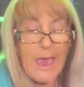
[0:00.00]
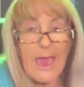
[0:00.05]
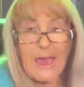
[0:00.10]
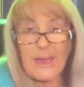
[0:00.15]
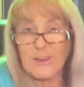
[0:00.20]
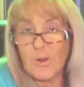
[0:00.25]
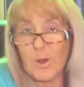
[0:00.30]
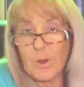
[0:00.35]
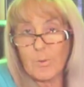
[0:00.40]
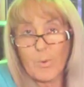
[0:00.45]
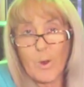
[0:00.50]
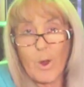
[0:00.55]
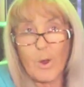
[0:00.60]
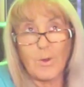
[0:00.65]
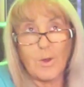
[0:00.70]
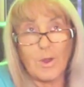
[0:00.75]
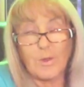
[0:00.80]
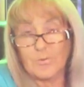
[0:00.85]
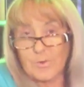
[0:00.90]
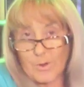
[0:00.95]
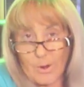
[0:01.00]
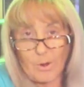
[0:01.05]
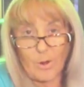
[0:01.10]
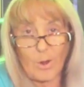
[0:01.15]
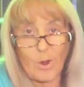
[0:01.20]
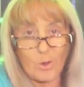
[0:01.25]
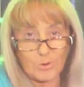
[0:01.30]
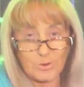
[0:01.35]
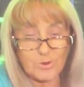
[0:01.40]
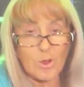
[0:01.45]
And I wrote a very
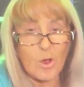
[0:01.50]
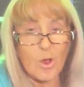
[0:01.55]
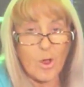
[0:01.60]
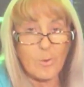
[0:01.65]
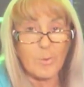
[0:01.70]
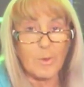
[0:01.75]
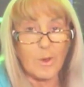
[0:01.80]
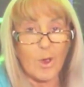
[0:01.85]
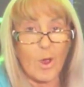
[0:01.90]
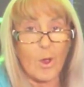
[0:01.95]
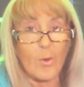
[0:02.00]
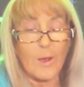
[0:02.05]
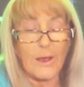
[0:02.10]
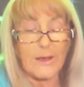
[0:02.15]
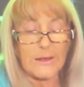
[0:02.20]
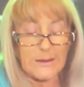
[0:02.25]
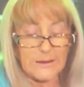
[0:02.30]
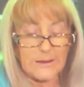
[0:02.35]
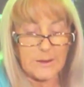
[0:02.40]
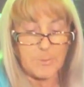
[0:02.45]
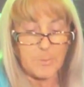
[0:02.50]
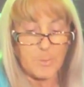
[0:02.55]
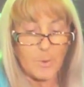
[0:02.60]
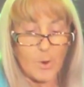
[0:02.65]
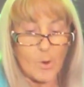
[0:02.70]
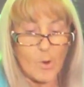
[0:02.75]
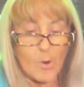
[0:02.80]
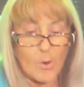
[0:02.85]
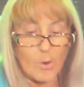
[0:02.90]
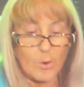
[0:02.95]
long time ago a clip
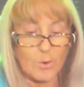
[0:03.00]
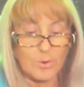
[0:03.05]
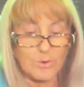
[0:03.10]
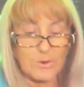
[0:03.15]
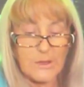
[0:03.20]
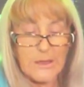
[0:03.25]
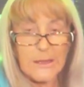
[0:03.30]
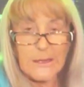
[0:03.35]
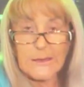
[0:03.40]
called